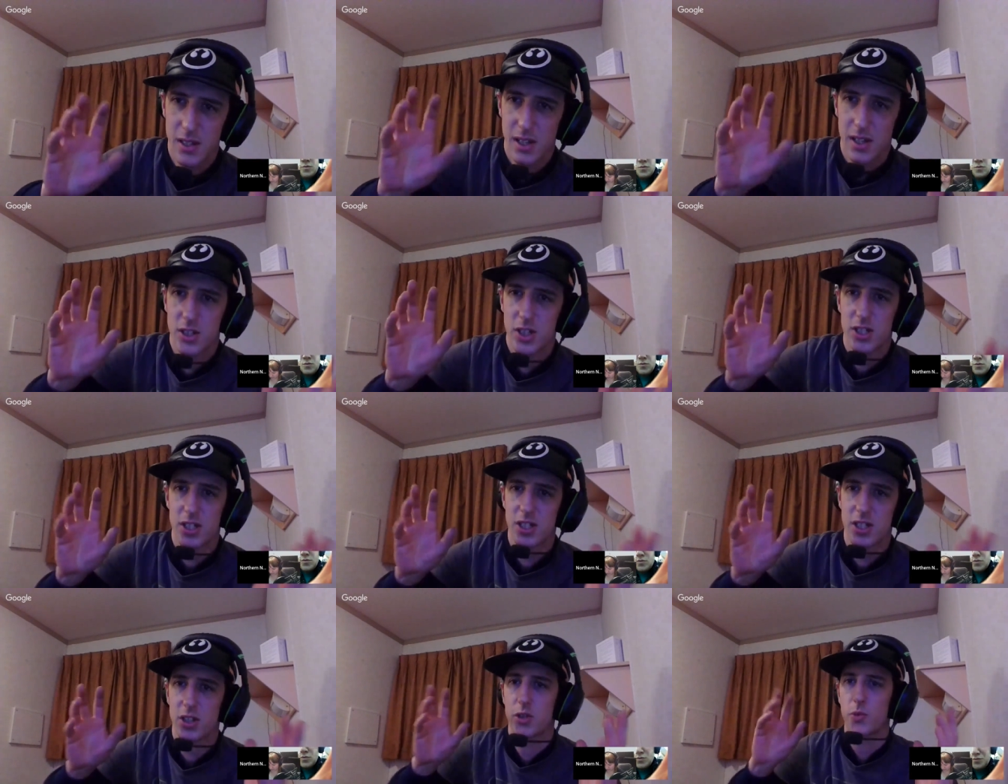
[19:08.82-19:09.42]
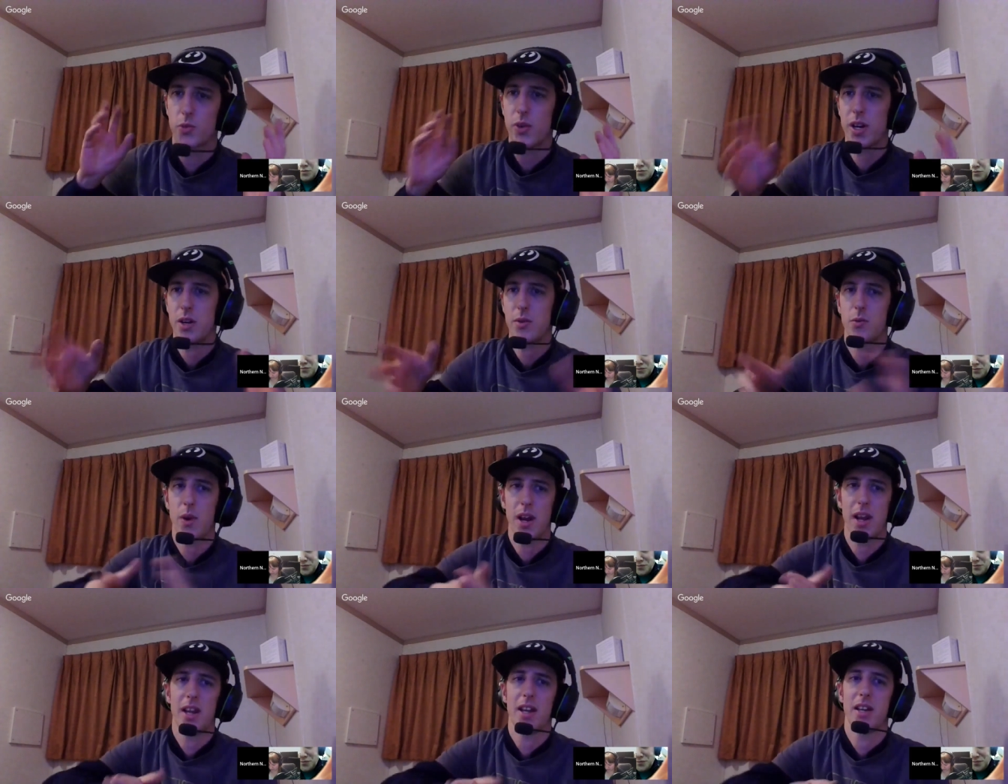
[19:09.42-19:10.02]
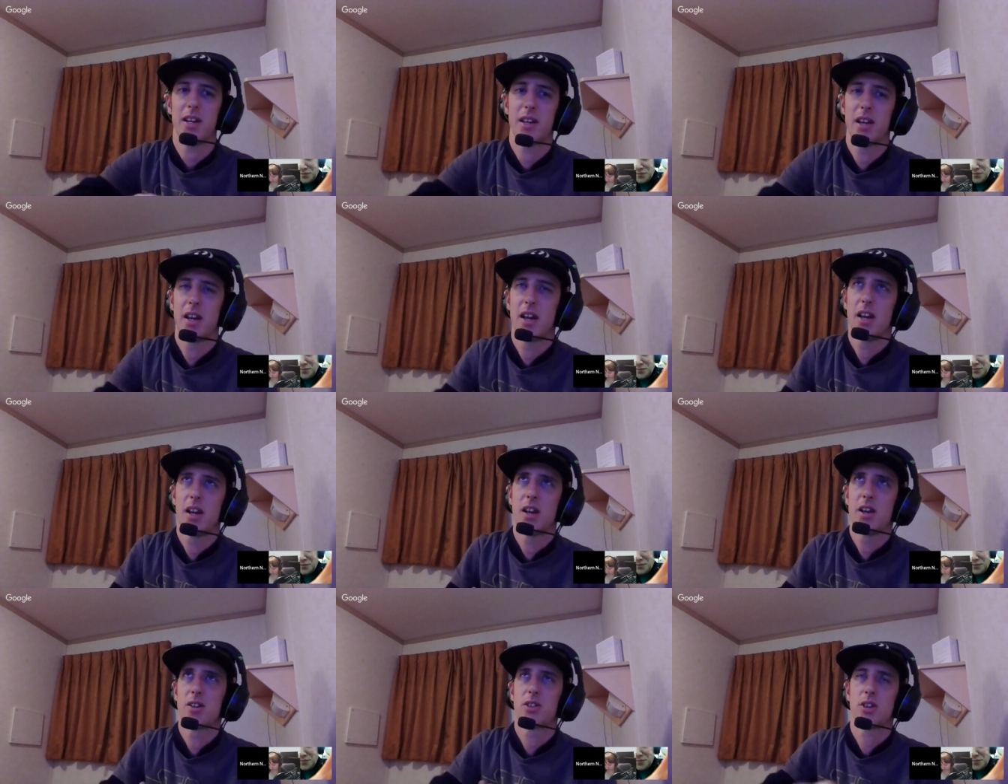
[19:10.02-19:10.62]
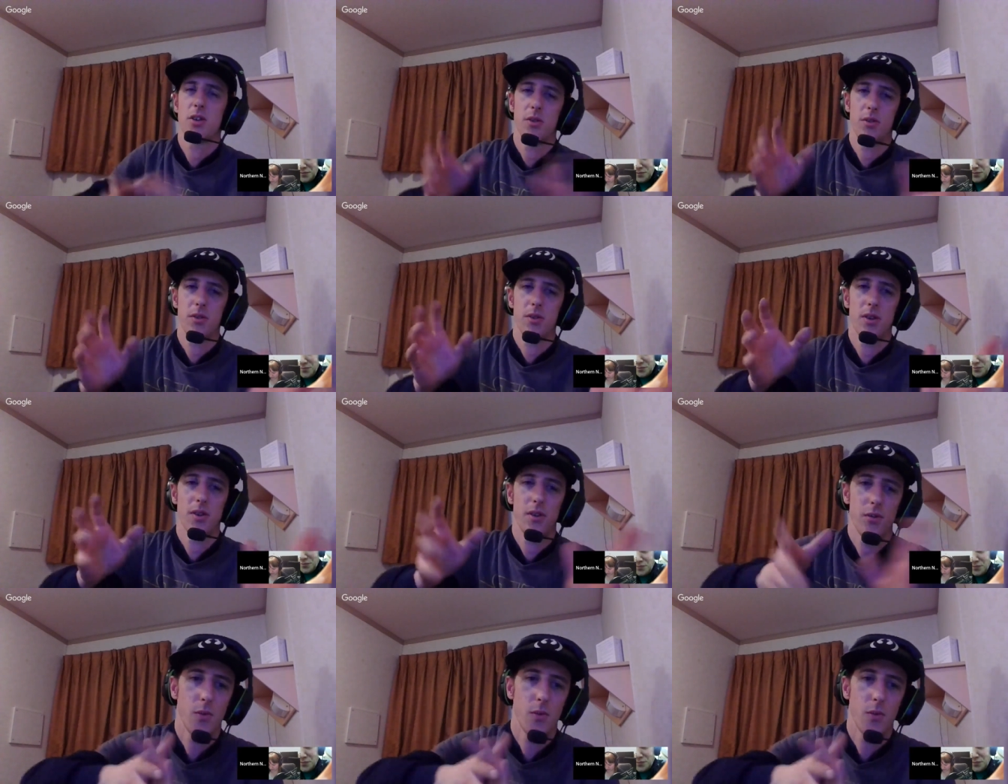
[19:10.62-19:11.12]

just a great way. So